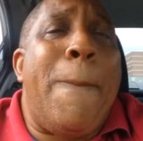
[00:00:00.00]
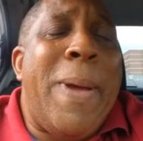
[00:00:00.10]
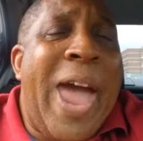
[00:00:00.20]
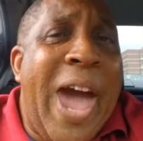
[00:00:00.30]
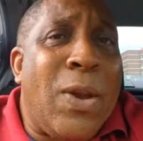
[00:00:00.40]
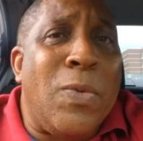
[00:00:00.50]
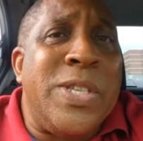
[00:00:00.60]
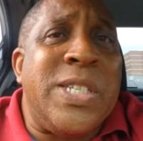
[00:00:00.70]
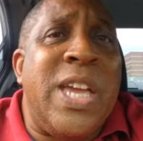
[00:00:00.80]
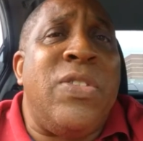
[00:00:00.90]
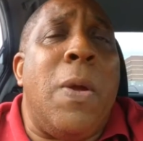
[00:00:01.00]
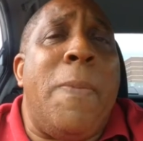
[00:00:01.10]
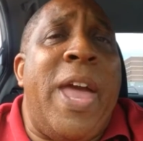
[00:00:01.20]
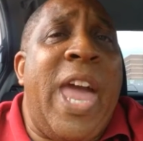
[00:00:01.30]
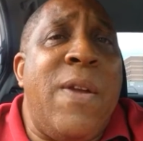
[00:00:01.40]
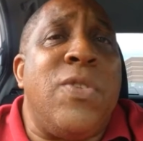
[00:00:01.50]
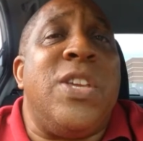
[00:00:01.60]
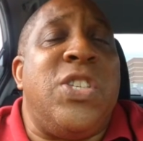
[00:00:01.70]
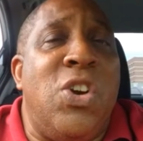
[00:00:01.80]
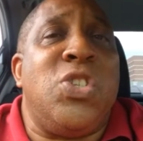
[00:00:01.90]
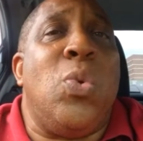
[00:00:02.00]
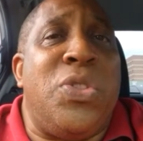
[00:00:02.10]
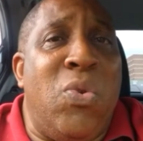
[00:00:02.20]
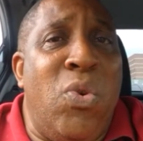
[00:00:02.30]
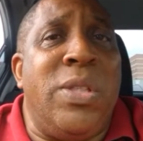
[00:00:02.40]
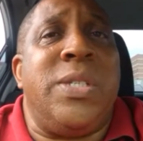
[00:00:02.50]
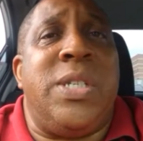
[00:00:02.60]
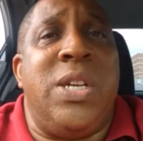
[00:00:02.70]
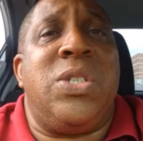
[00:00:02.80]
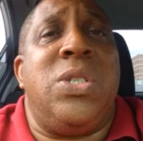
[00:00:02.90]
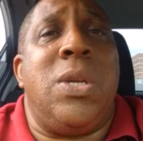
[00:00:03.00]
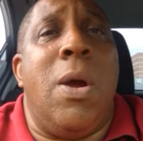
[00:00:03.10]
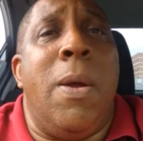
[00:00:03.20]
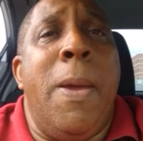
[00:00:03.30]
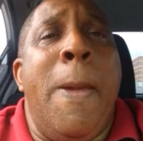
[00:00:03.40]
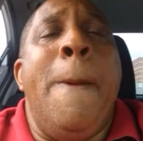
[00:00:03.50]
patterns in their behavior that tells you what their real intentions are.